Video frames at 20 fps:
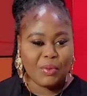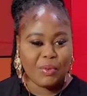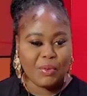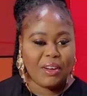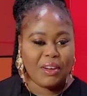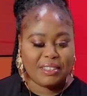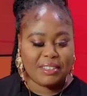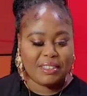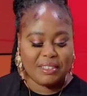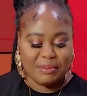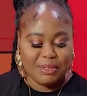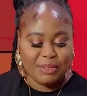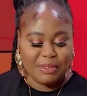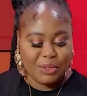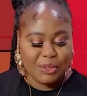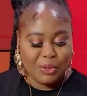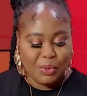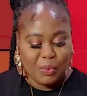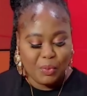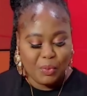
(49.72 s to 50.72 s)
welcome
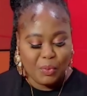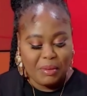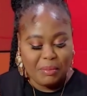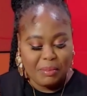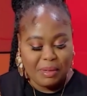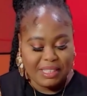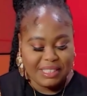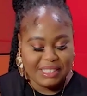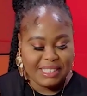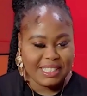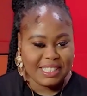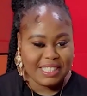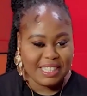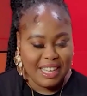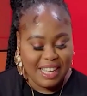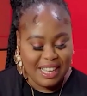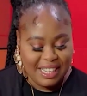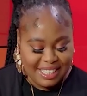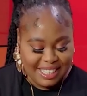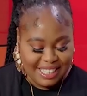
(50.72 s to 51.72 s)
to Women's
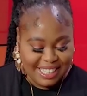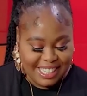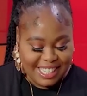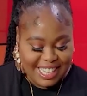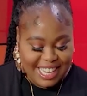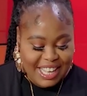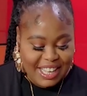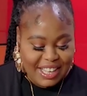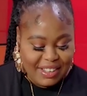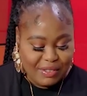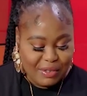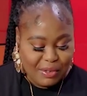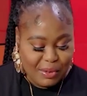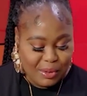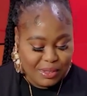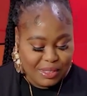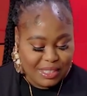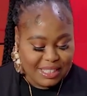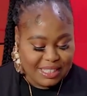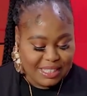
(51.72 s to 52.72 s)
Corner. Of course,
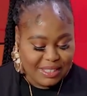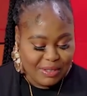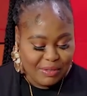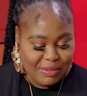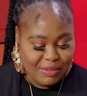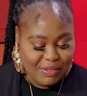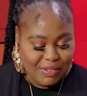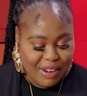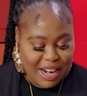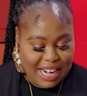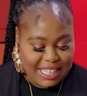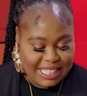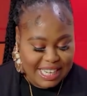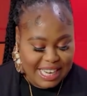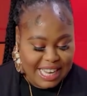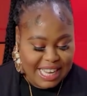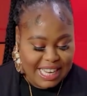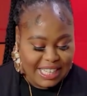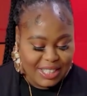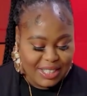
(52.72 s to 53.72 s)
it's a Friday,
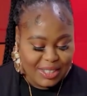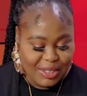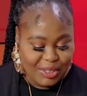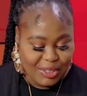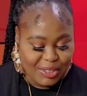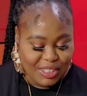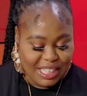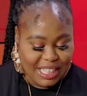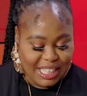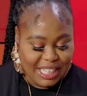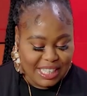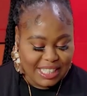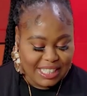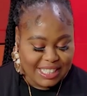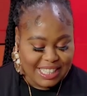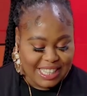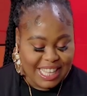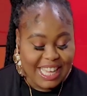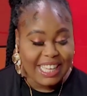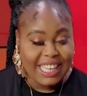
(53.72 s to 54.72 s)
and usually it's
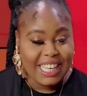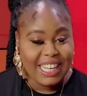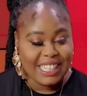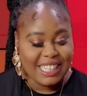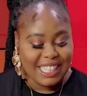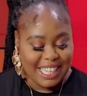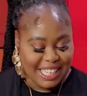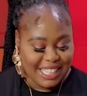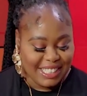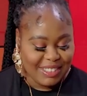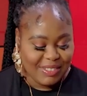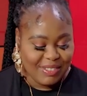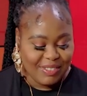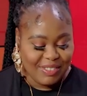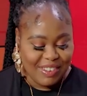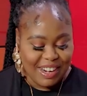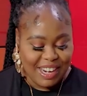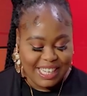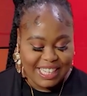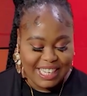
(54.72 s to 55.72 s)
thank God it's
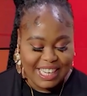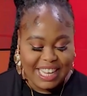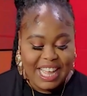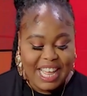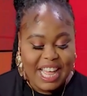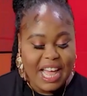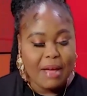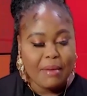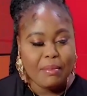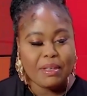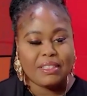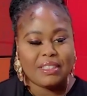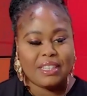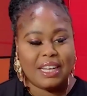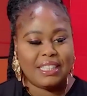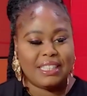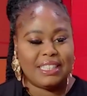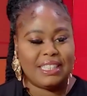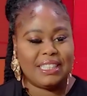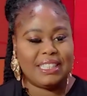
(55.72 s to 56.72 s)
Friday. I'm
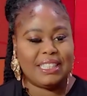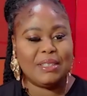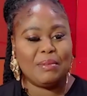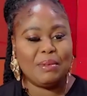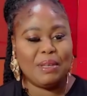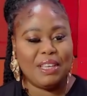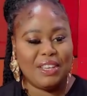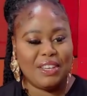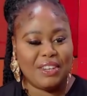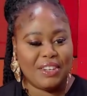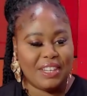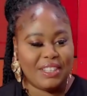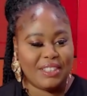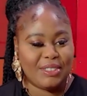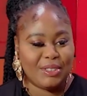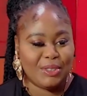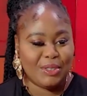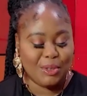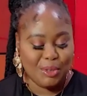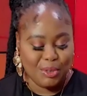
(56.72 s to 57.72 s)
excited to be here as
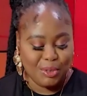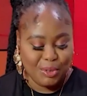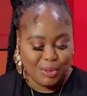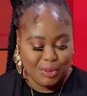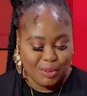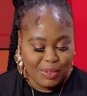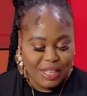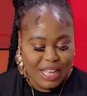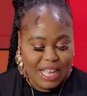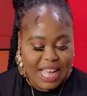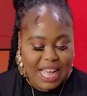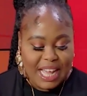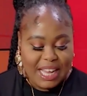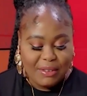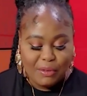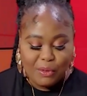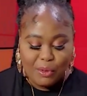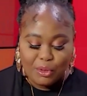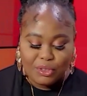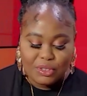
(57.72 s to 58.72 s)
usual, and of
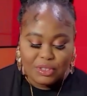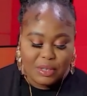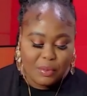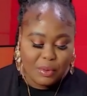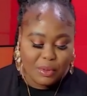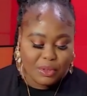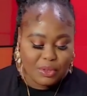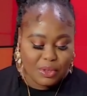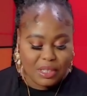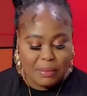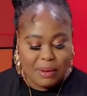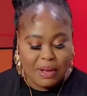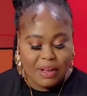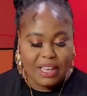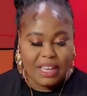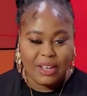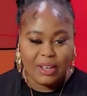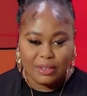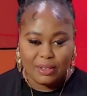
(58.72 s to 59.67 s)
course, today we're talking about health.